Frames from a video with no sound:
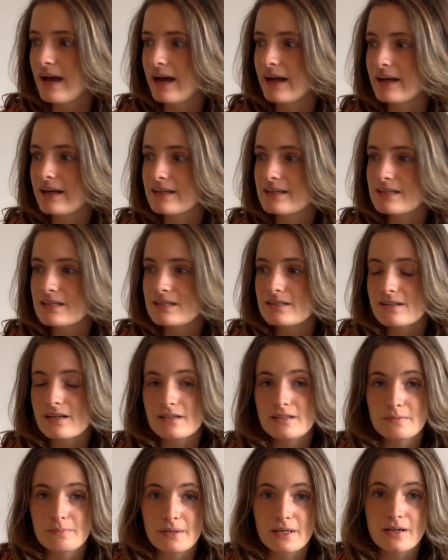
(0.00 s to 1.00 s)
And actually
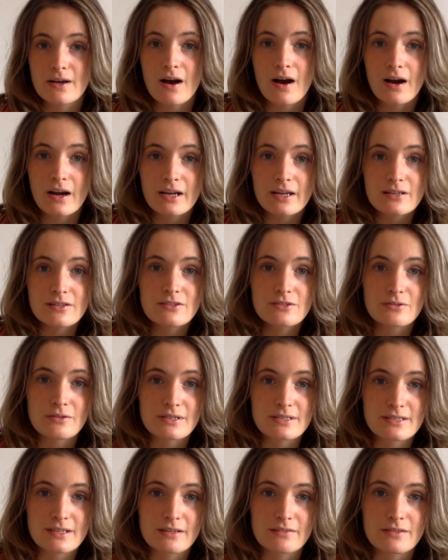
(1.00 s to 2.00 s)
start to be kind to
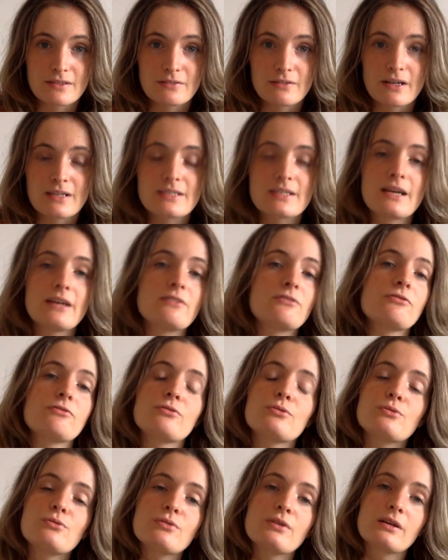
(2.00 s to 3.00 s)
ourselves around it. And
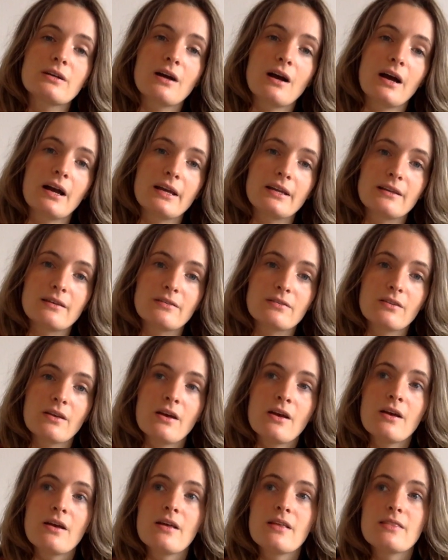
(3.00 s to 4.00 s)
through the kindness,
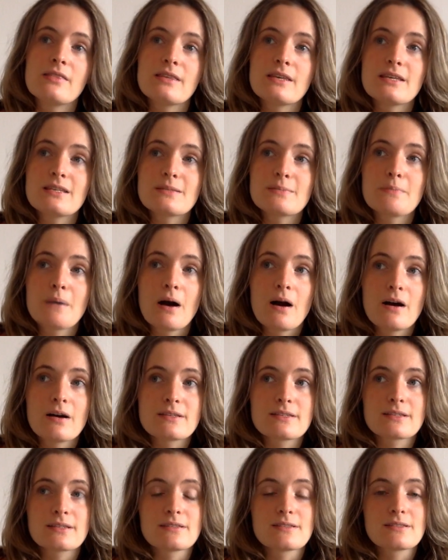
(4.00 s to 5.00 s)
these
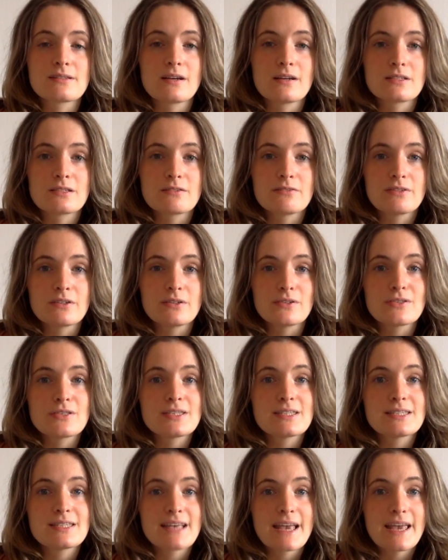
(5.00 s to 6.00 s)
parts can start to feel
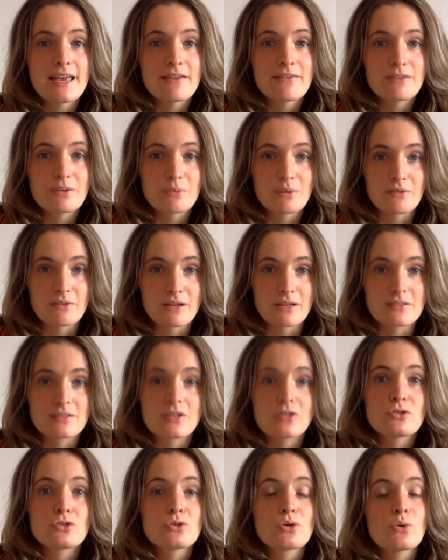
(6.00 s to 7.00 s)
safer with us.
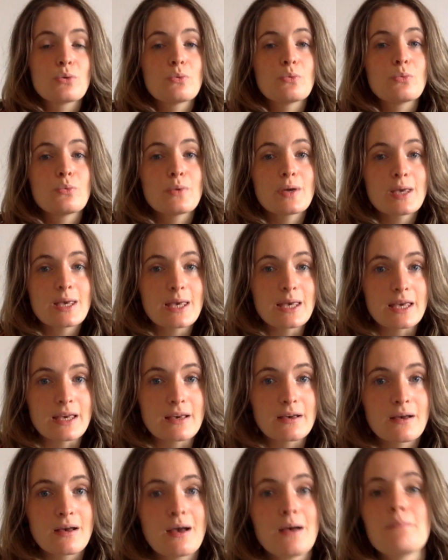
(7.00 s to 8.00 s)
So
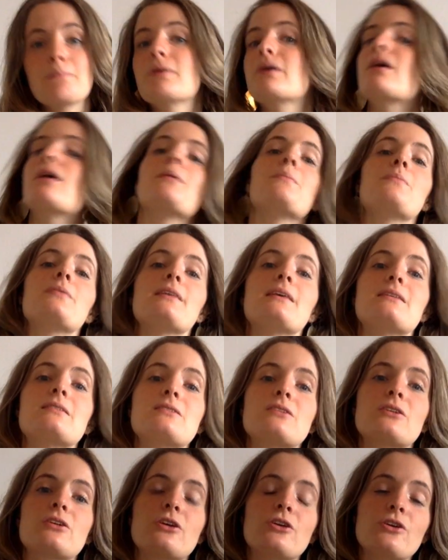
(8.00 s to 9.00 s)
we become the
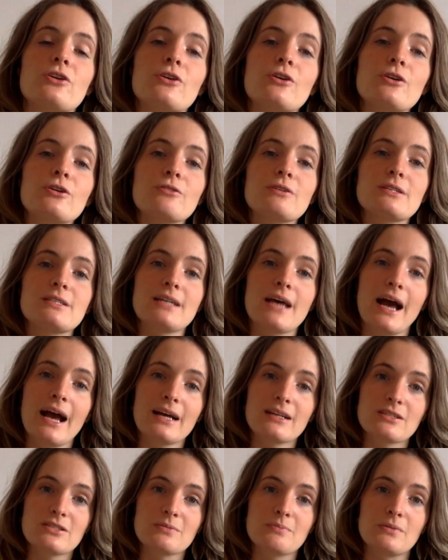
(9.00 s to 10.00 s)
secure
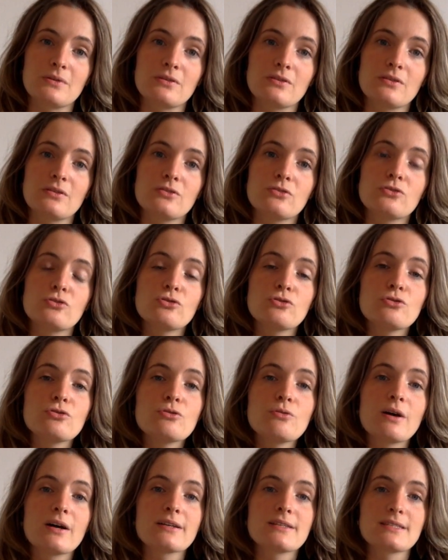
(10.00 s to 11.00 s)
attachment
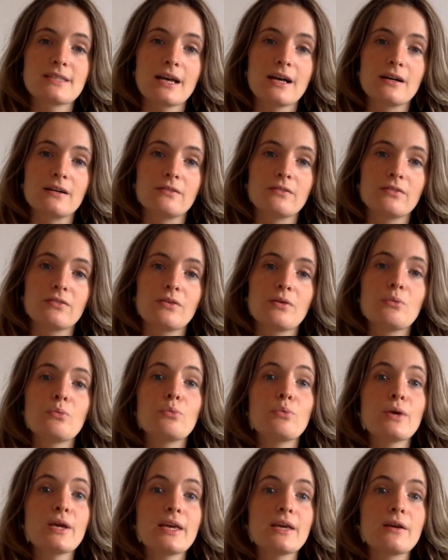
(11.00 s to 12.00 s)
to ourselves that
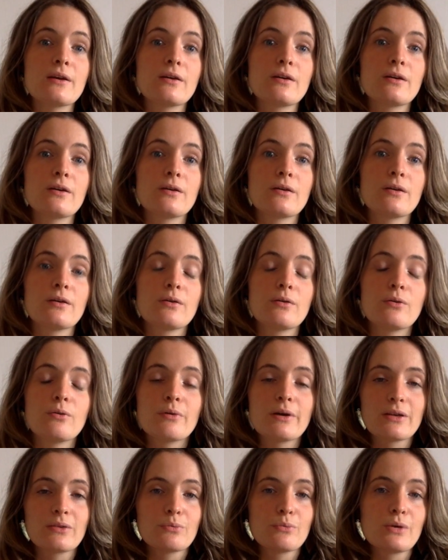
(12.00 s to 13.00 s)
we
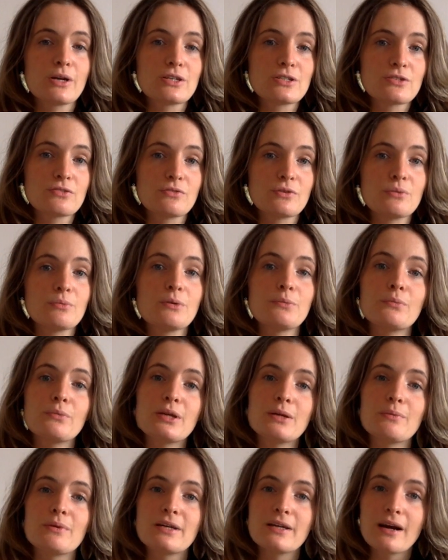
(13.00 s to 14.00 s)
always wished for when
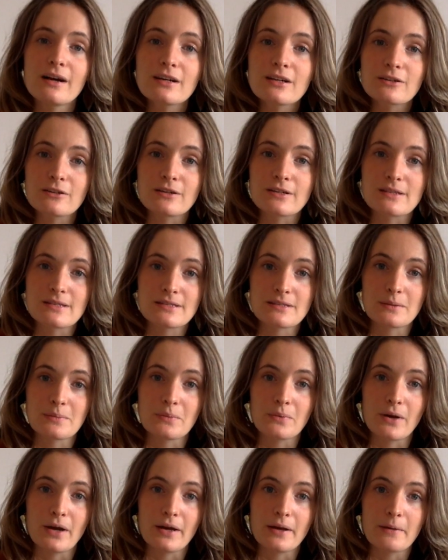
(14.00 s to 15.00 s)
we were younger in
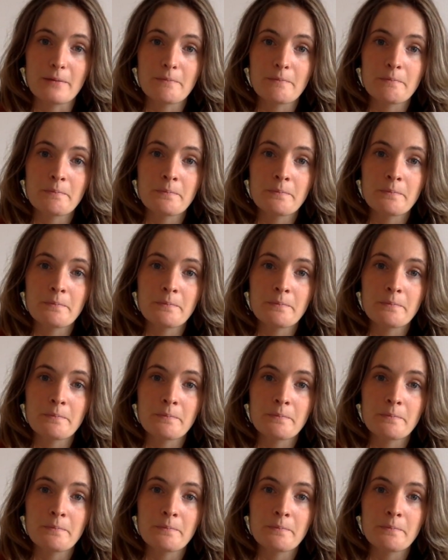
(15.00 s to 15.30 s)
some way.